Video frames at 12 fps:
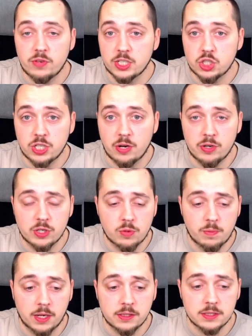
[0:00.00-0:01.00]
legendary
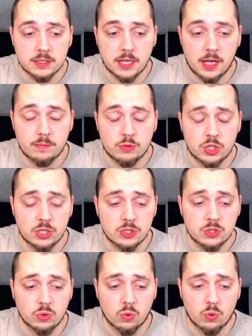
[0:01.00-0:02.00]
commander
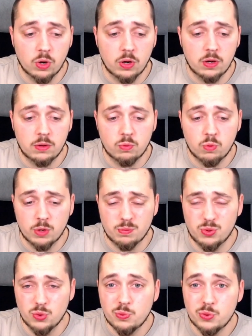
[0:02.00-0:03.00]
sculptures or 1
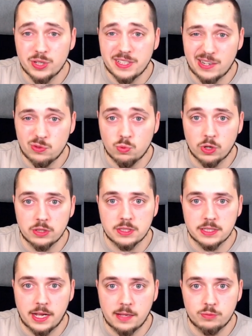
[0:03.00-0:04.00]
blueprint and 1
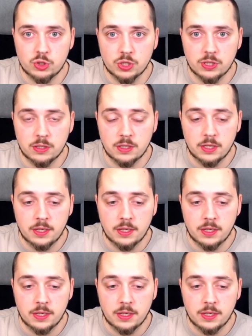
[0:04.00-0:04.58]
sculpture,